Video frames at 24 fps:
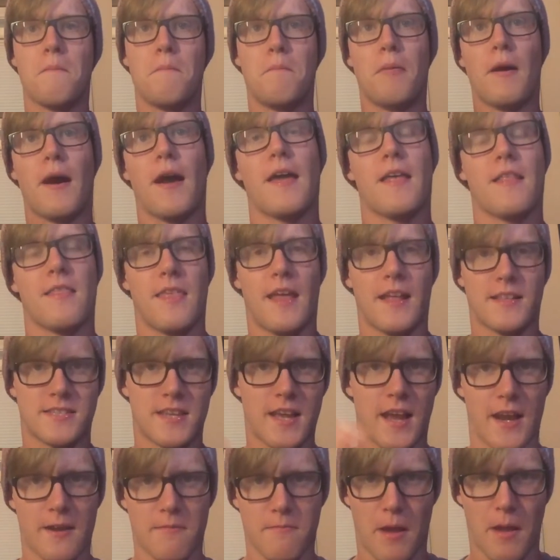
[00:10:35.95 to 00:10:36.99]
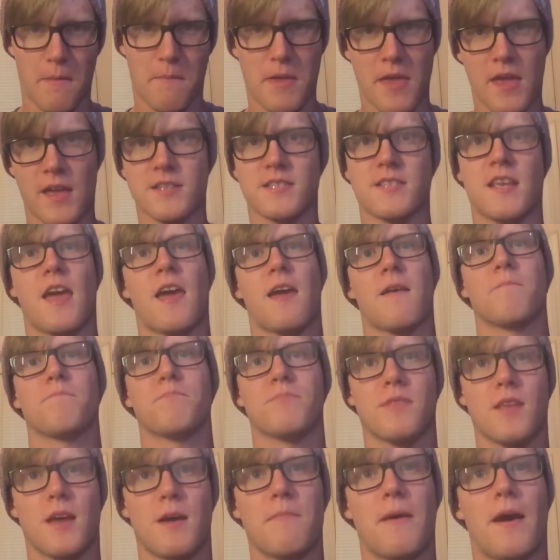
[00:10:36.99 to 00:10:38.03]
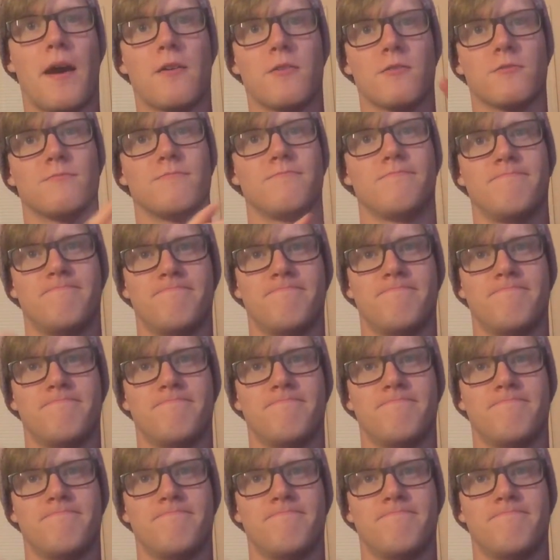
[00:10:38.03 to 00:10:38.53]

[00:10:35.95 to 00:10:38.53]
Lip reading: But that's kind of my PSA about